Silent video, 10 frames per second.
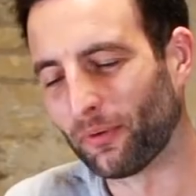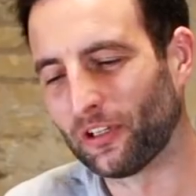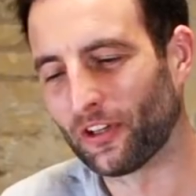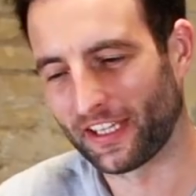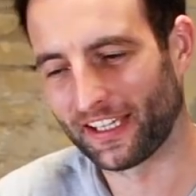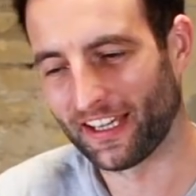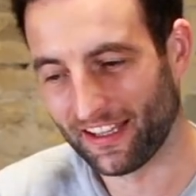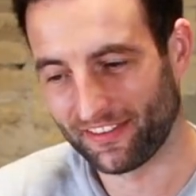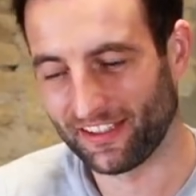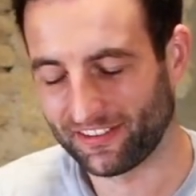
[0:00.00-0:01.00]
looking
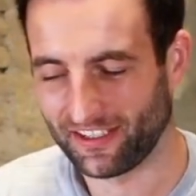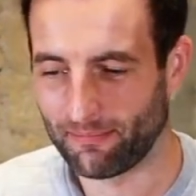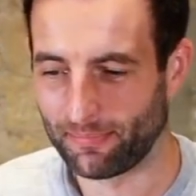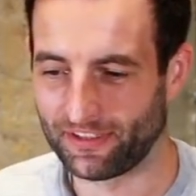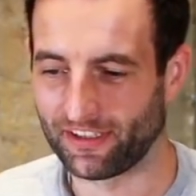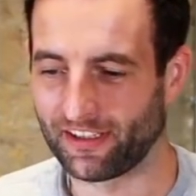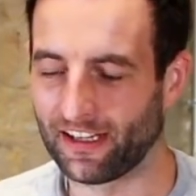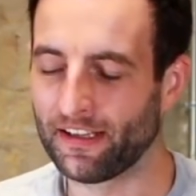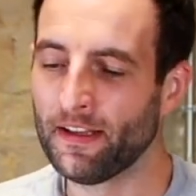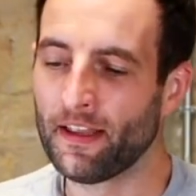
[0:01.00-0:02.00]
at this in
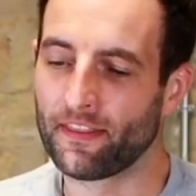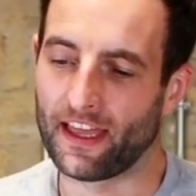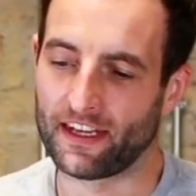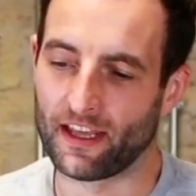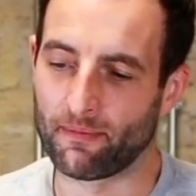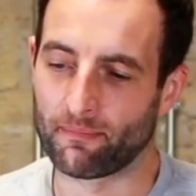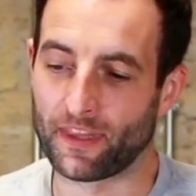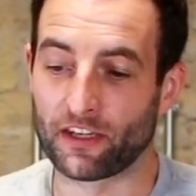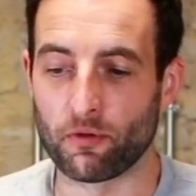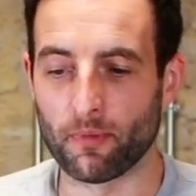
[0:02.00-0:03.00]
particular,
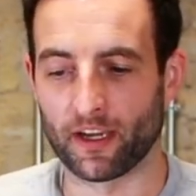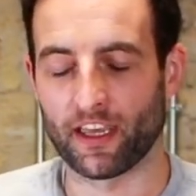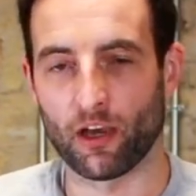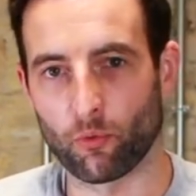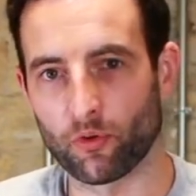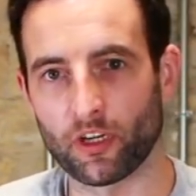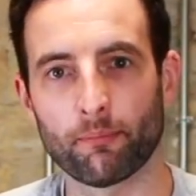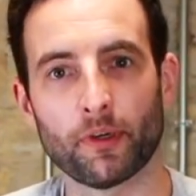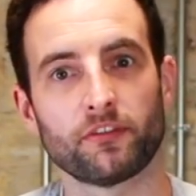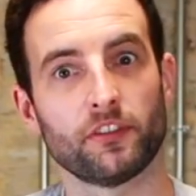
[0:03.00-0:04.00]
then you might get a warning.
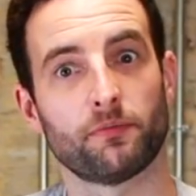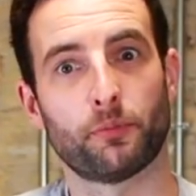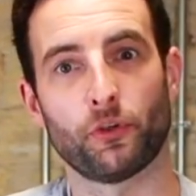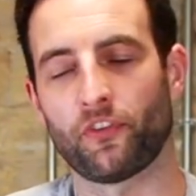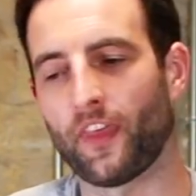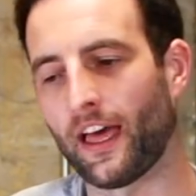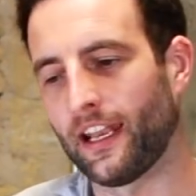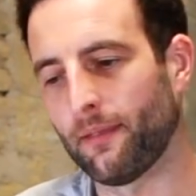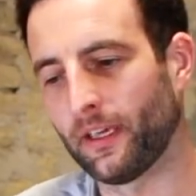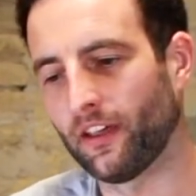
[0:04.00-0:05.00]
But just push that
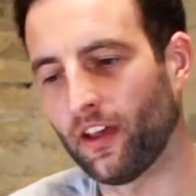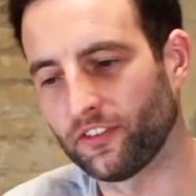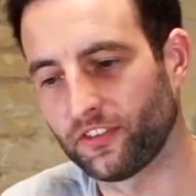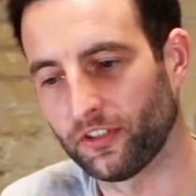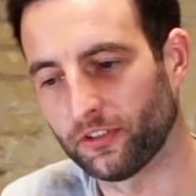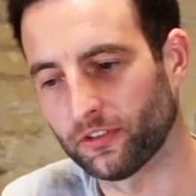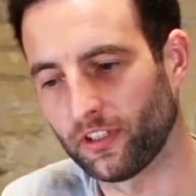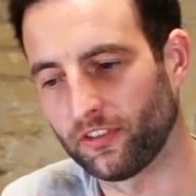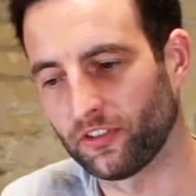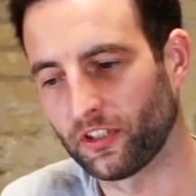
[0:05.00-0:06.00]
limit until
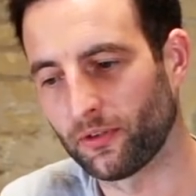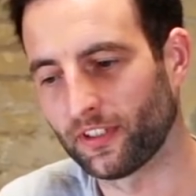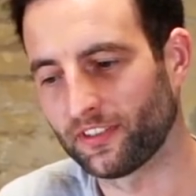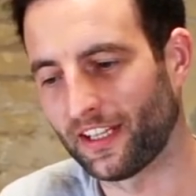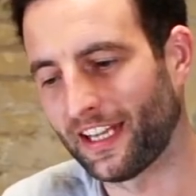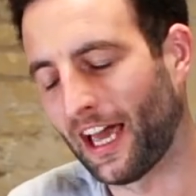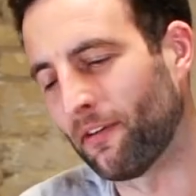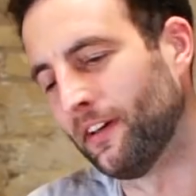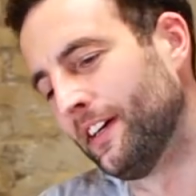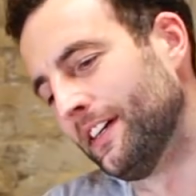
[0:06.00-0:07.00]
you understand.
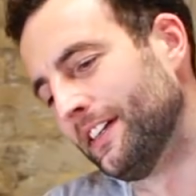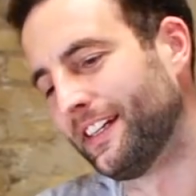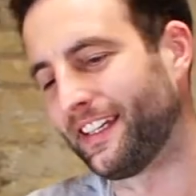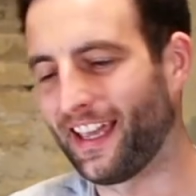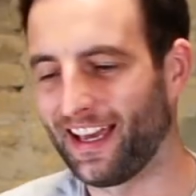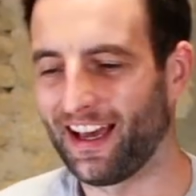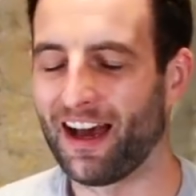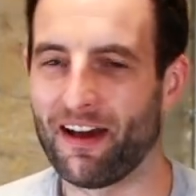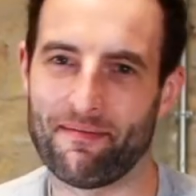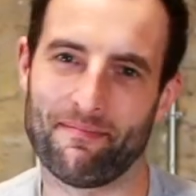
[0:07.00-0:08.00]
Now,
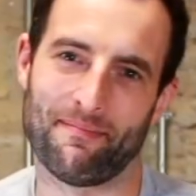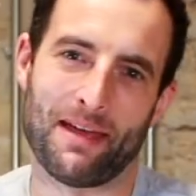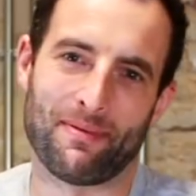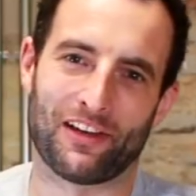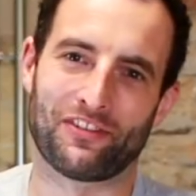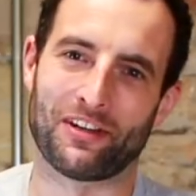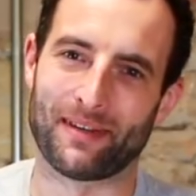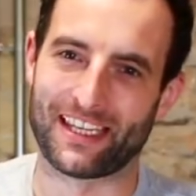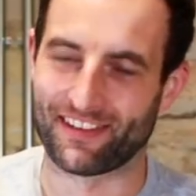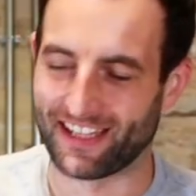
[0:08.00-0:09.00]
yeah, maybe I shouldn't
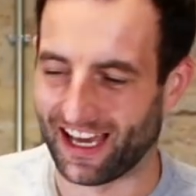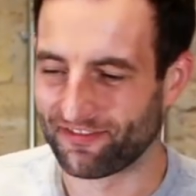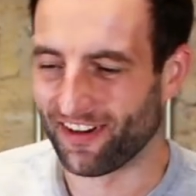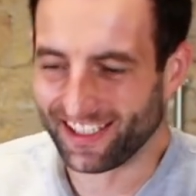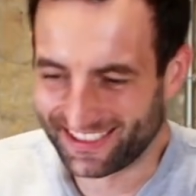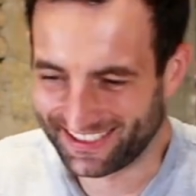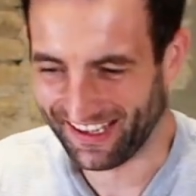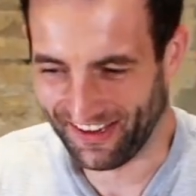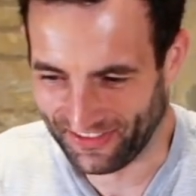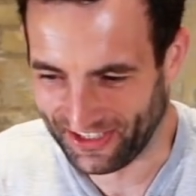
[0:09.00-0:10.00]
be giving that advice
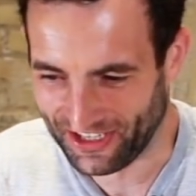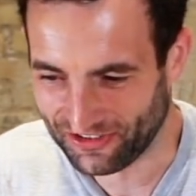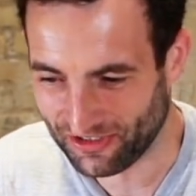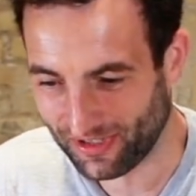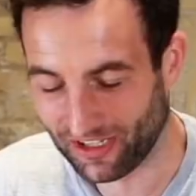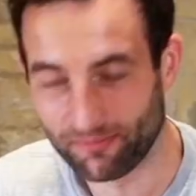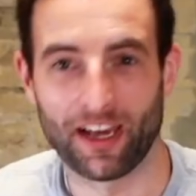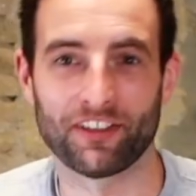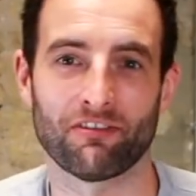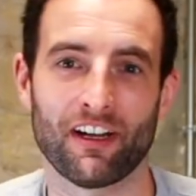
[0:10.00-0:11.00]
on the YouTube channel,
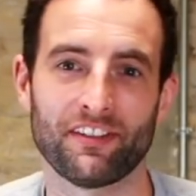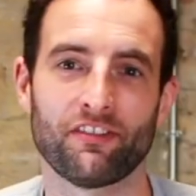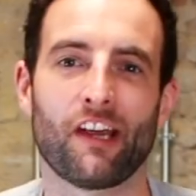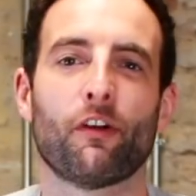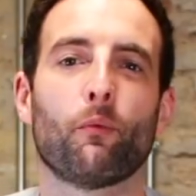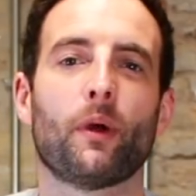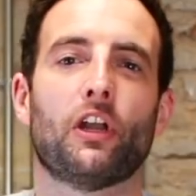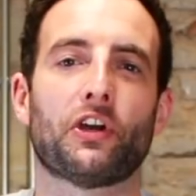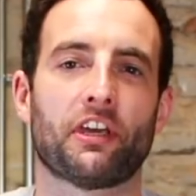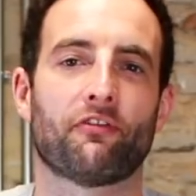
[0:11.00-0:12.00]
but as a racing driver, we're
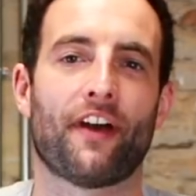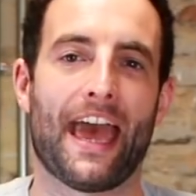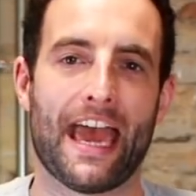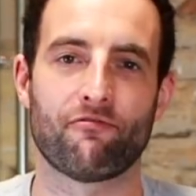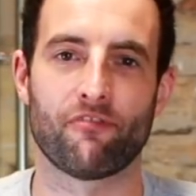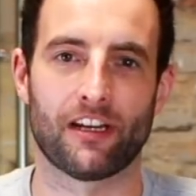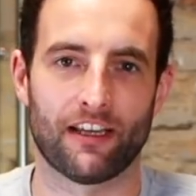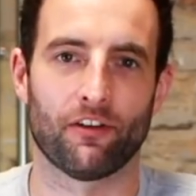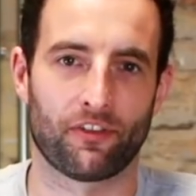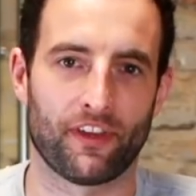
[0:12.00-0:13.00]
looking for every
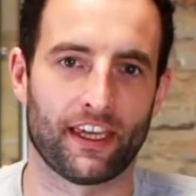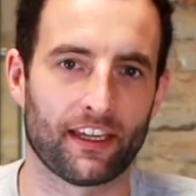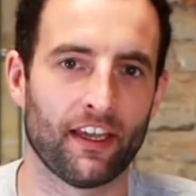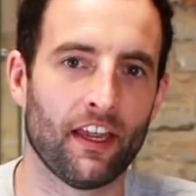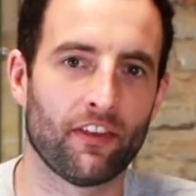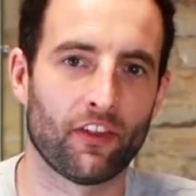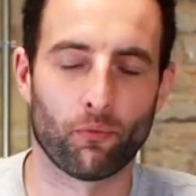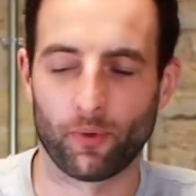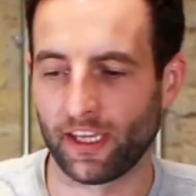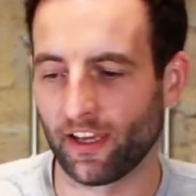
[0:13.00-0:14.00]
little thing
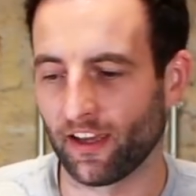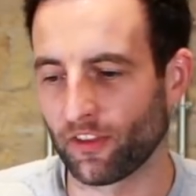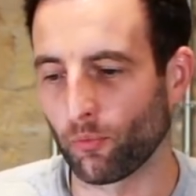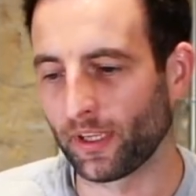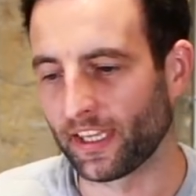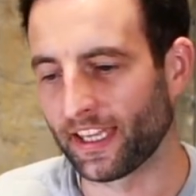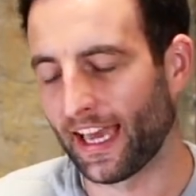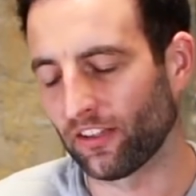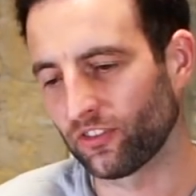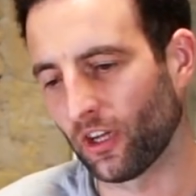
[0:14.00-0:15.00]
that we can
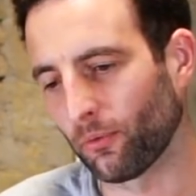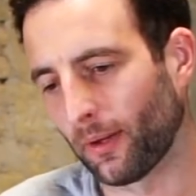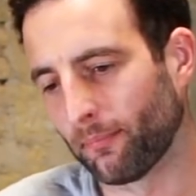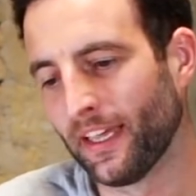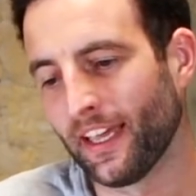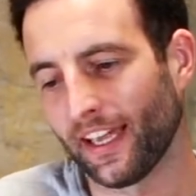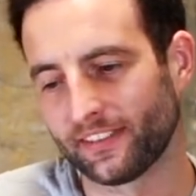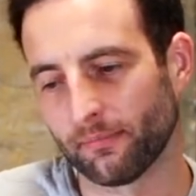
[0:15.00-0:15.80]
get. So it's